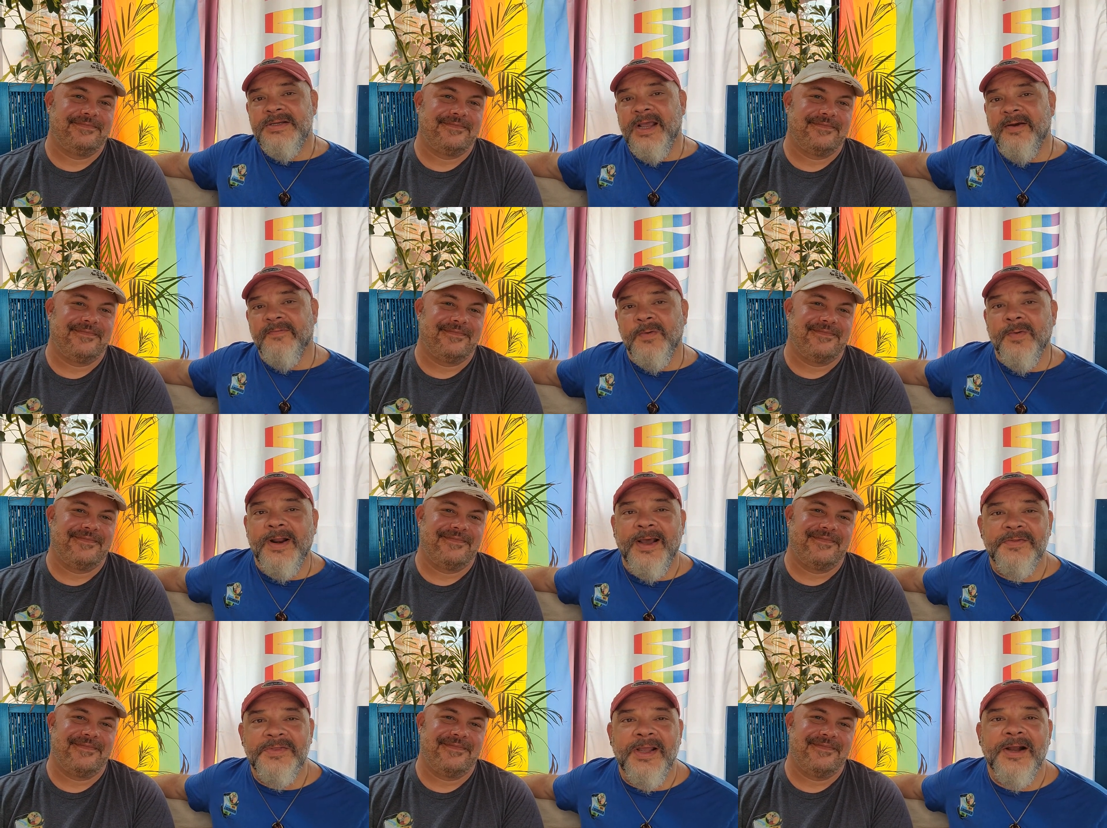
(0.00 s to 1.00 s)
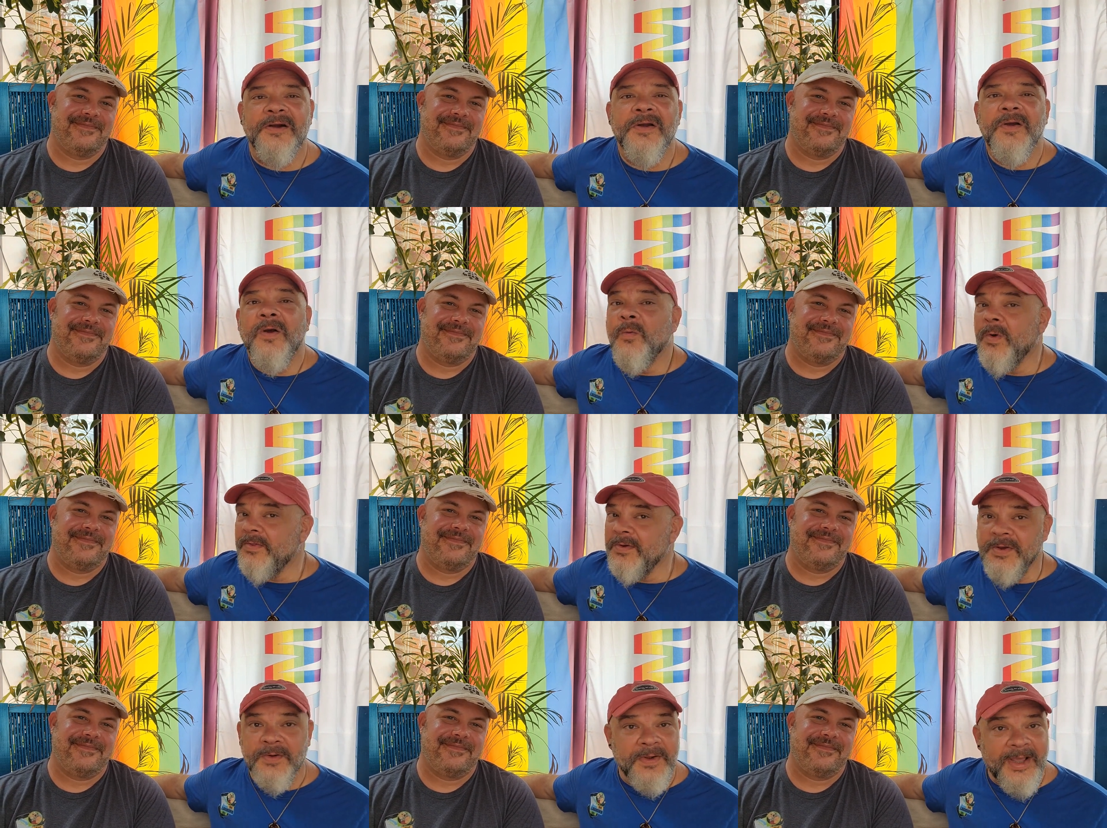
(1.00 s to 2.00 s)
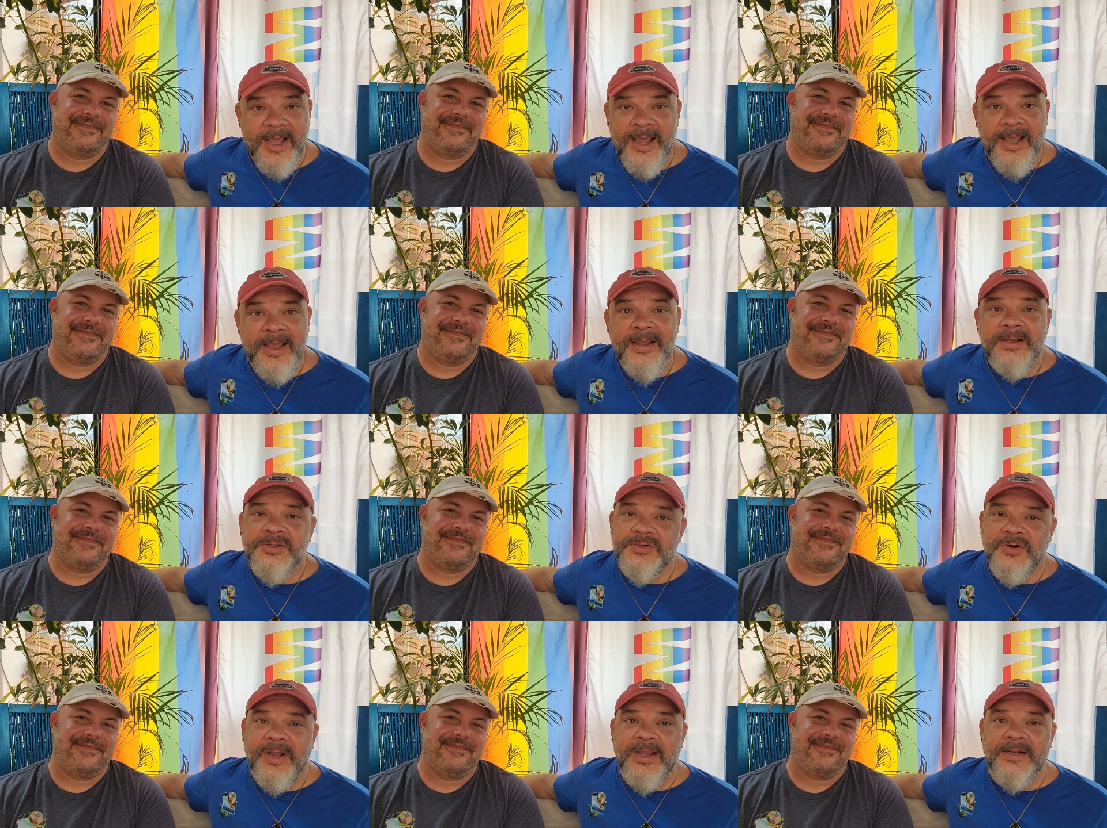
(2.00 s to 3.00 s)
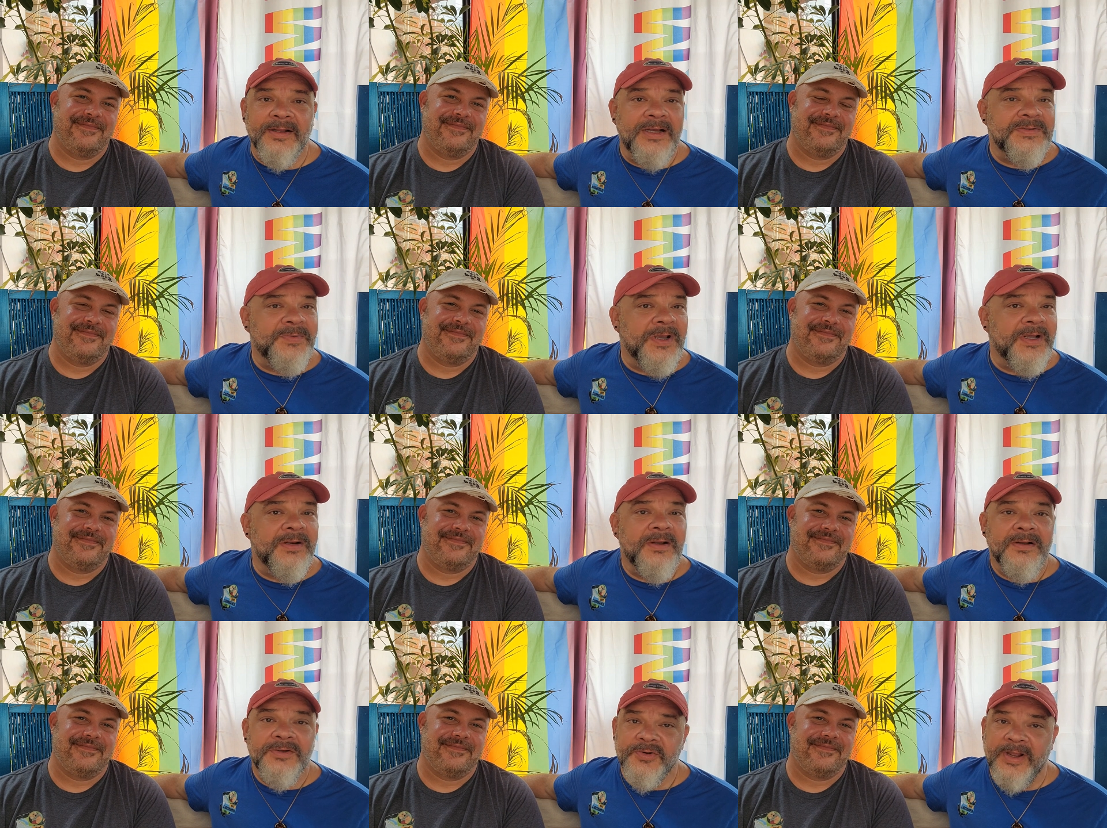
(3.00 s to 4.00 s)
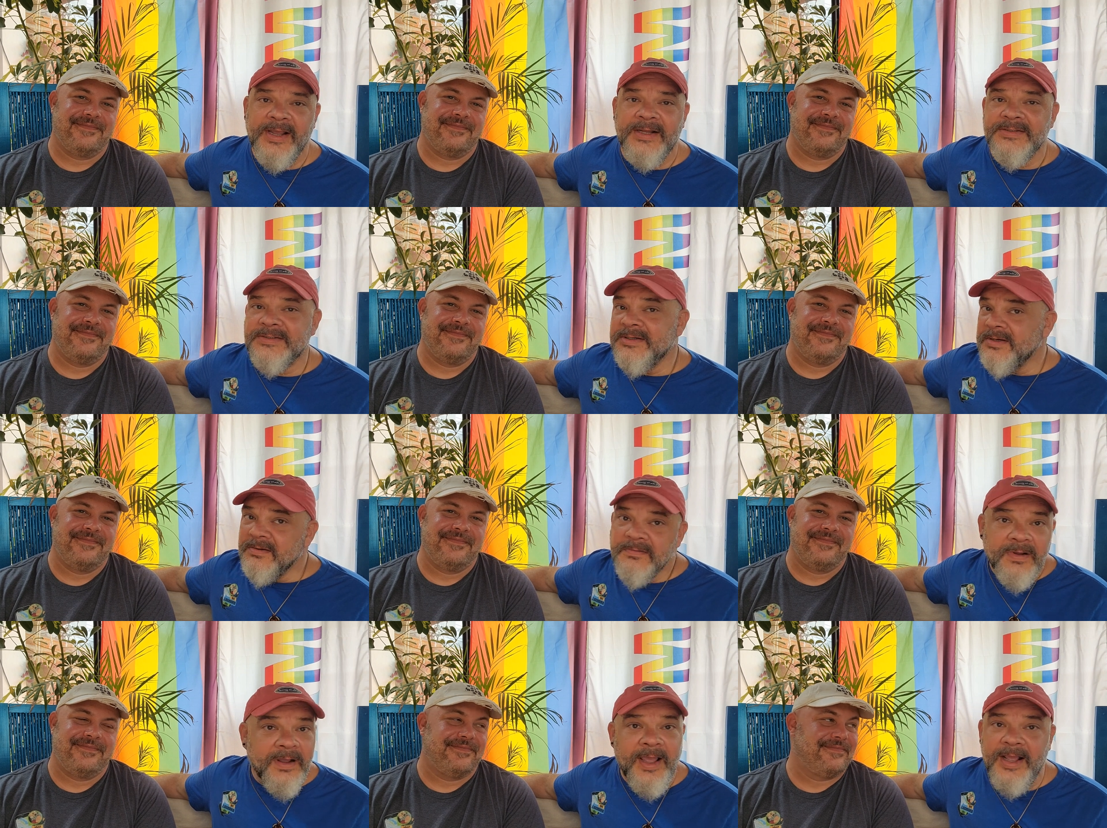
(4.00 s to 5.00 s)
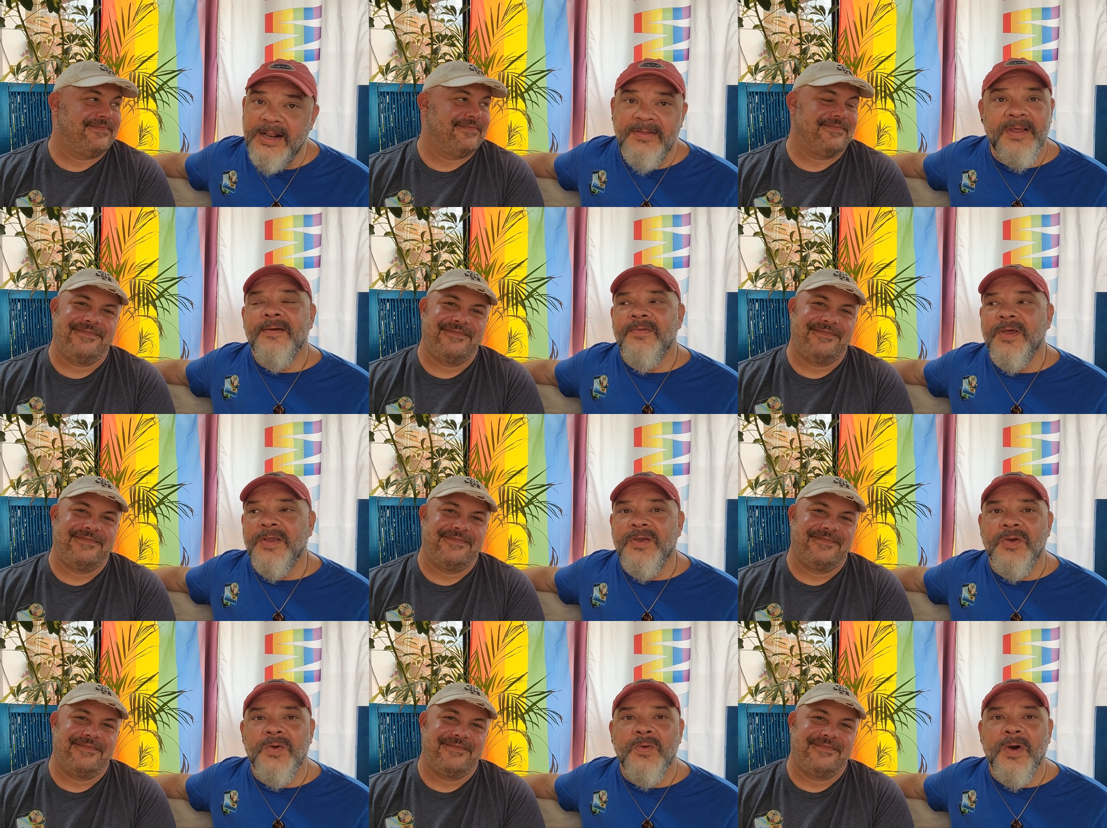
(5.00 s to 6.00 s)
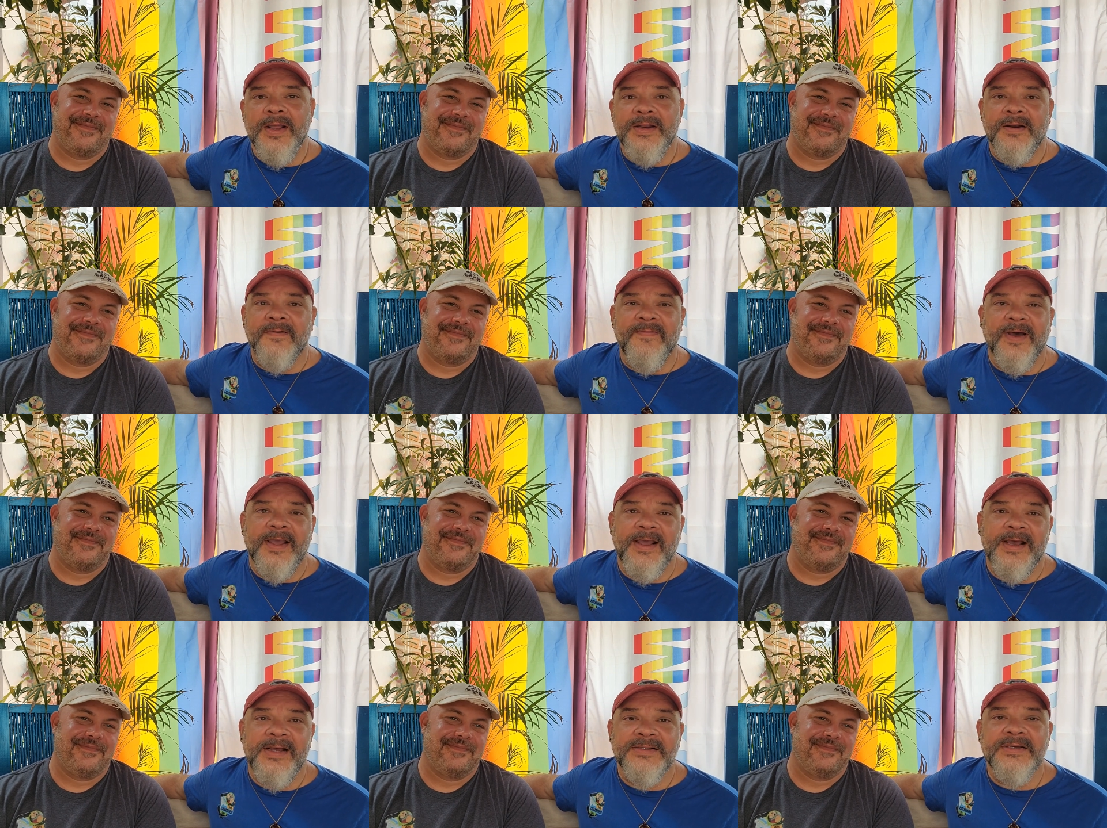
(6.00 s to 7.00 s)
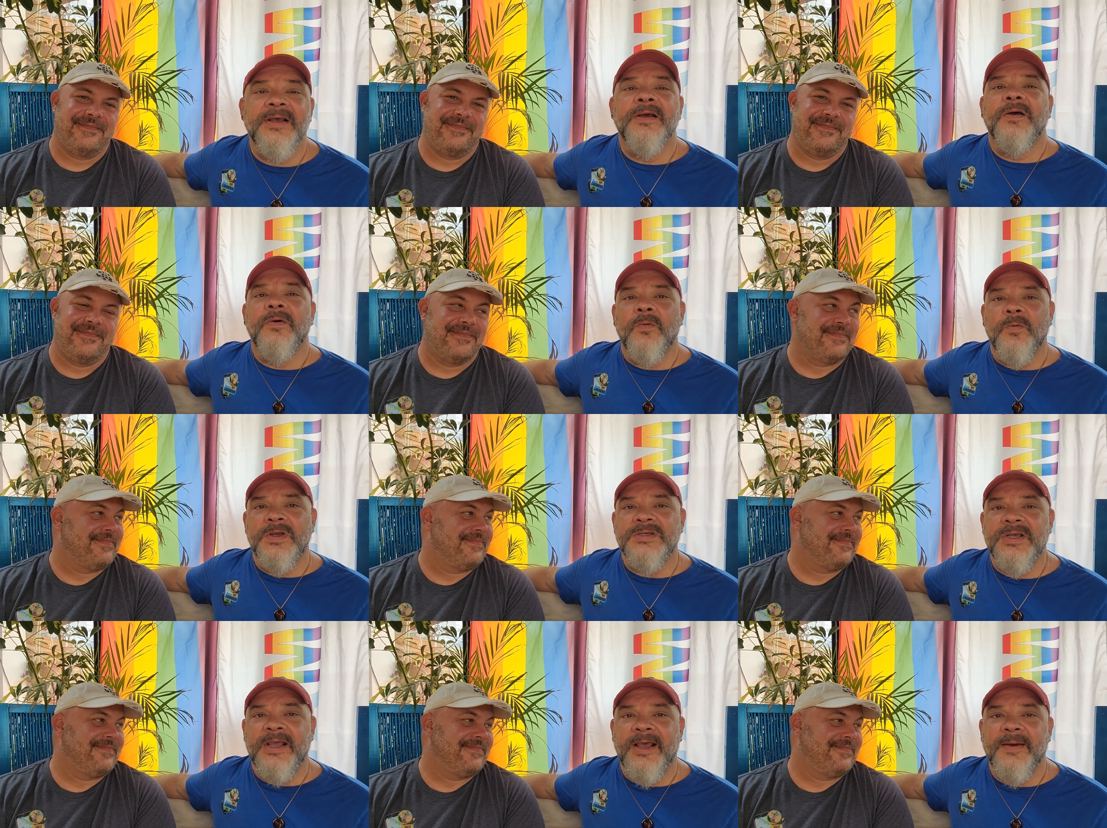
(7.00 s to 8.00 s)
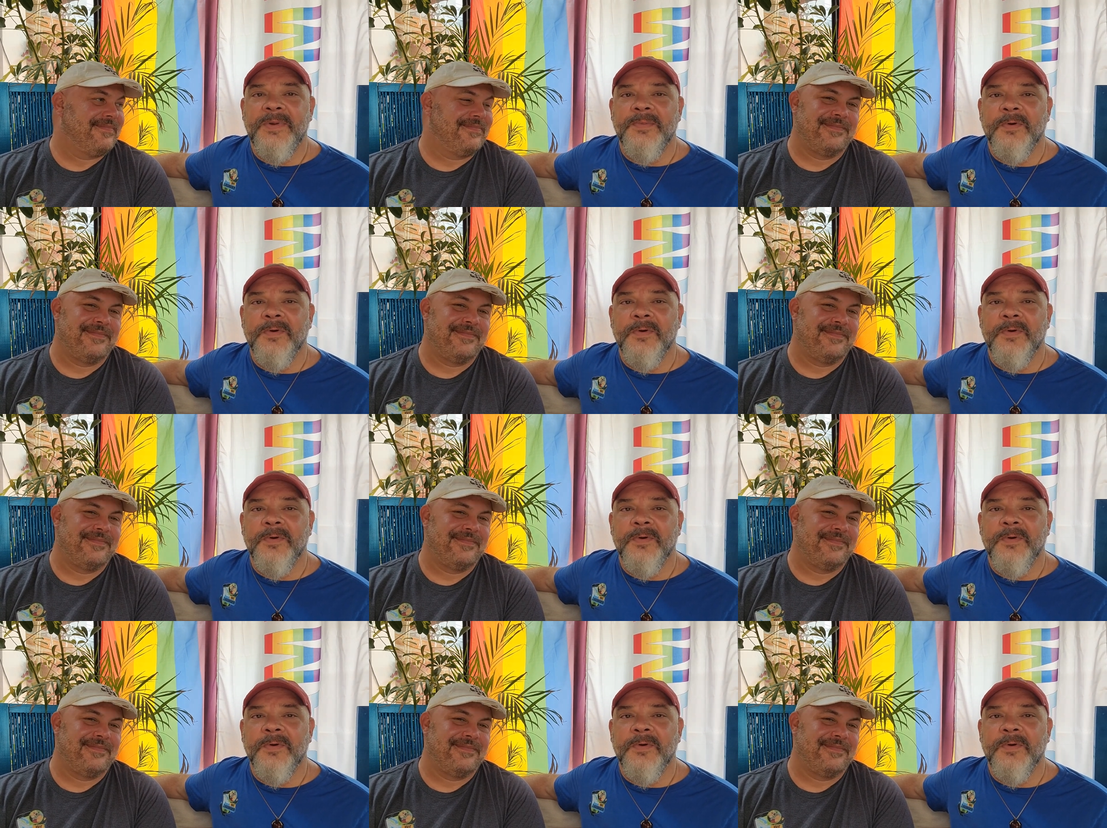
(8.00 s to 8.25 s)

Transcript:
Speaker 1: to everyone out there, whether you're gay, straight, lesbian, trans, anything that you identify as, we say happy